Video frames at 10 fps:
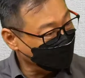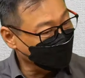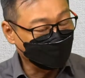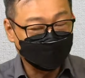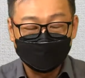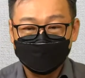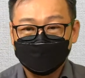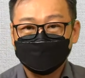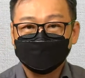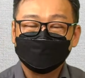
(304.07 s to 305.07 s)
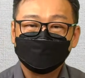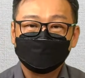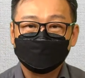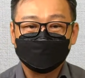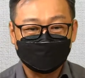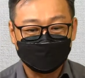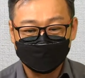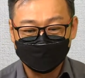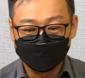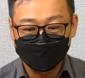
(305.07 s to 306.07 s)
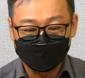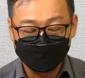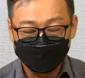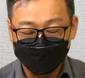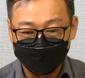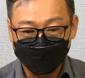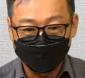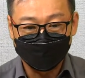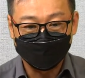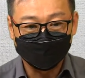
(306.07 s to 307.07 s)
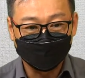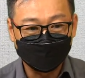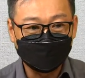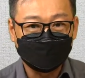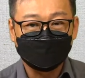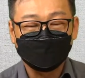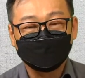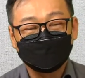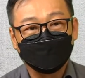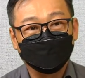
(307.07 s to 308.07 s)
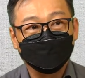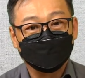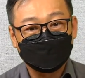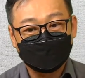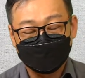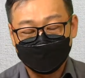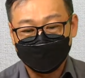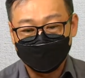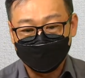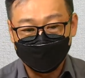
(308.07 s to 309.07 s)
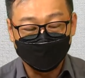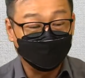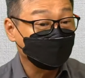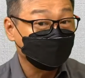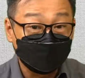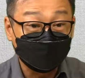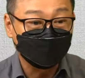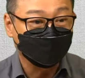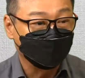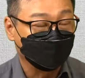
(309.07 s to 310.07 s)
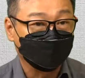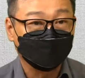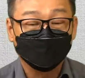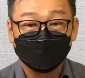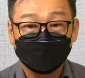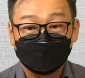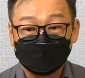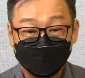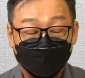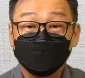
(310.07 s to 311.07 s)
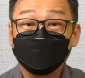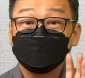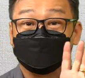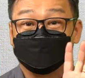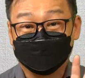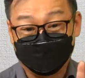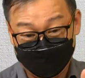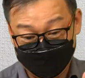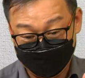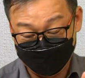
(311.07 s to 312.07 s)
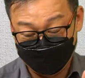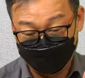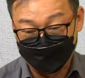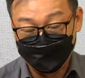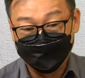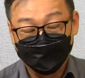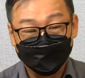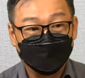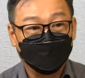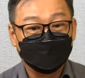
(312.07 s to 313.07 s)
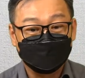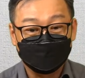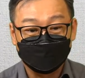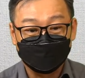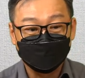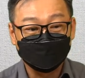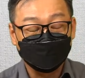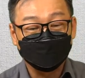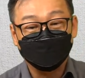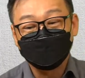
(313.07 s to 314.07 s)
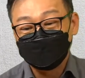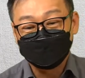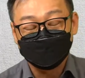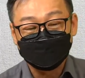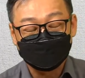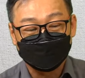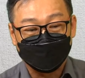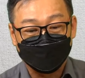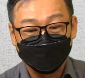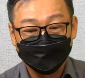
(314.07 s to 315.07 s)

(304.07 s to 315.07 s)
for the uh, introduction tonight, Siva. Uh, this is a topic that uh, affects me a lot because I have four children. And uh, my four children, uh,